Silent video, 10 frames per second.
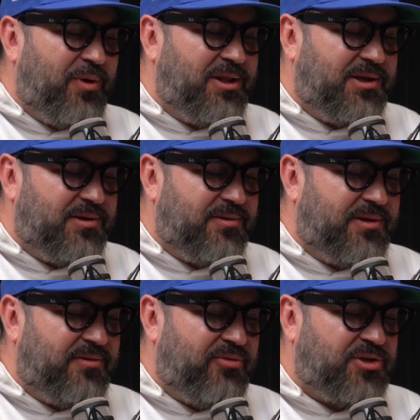
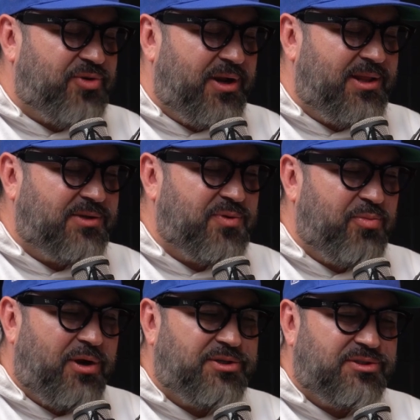the frustrating things with
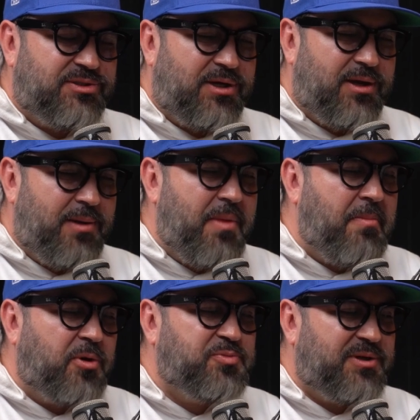brunch is, in
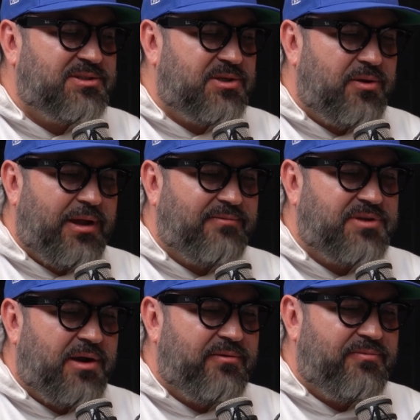most places, they have a
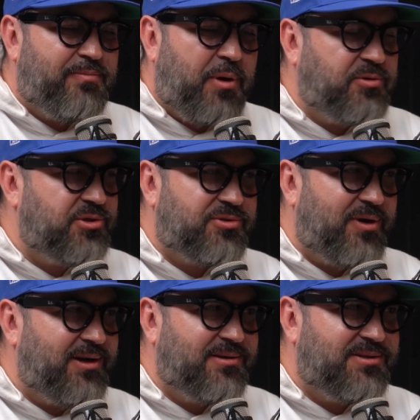ton of poachers,
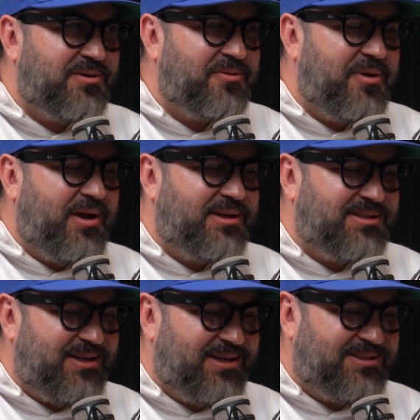right? So it's
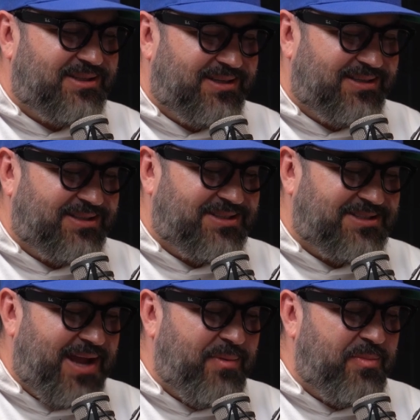the
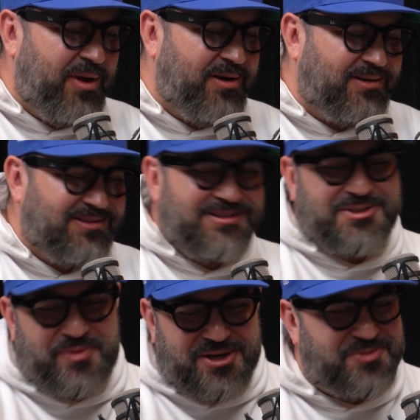salmon Benedict, it's the
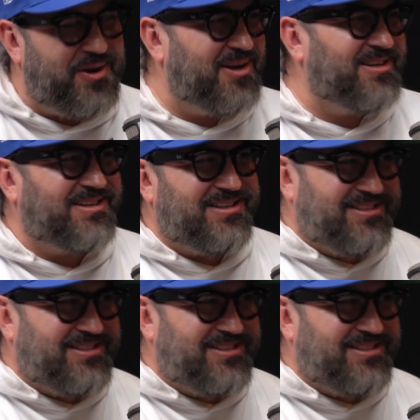spinach Benedict, it's